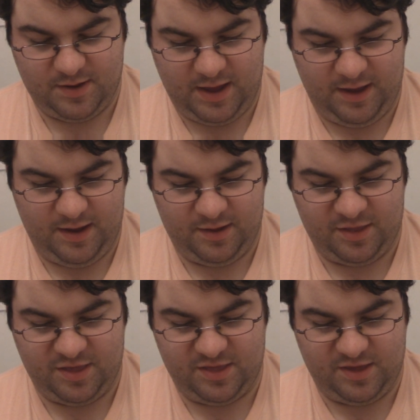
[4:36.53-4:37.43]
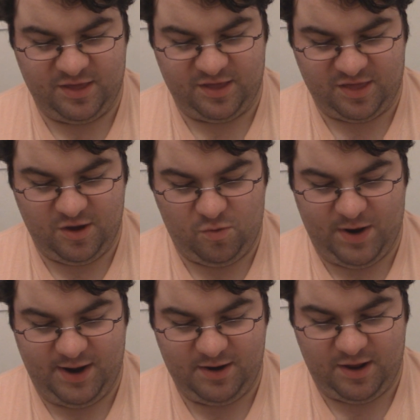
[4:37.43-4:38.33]
Is it Snow
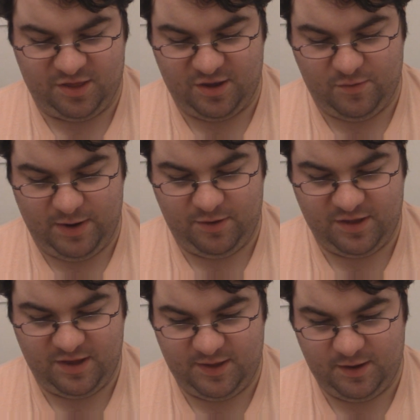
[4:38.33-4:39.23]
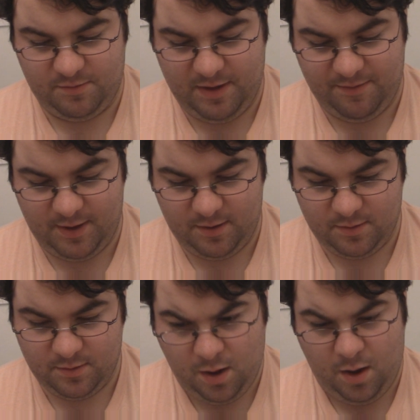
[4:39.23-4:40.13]
White? A Snow White retelling, maybe?
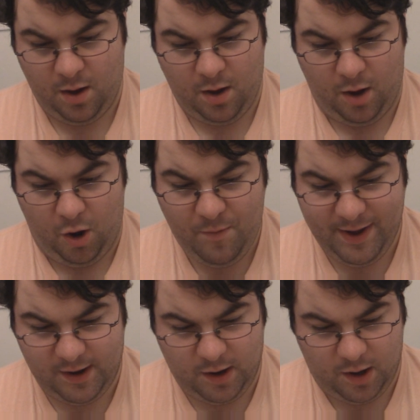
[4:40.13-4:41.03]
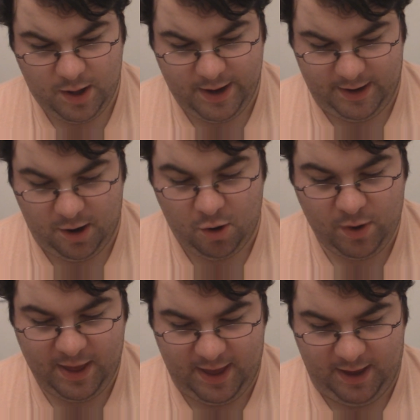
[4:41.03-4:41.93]
Oh my god,
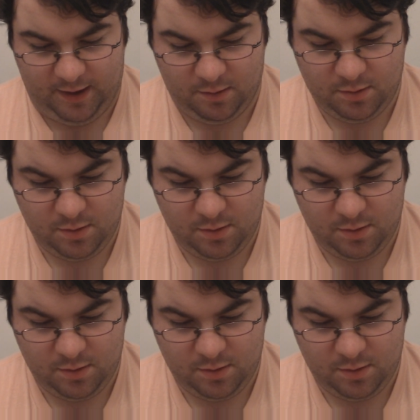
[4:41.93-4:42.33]
okay.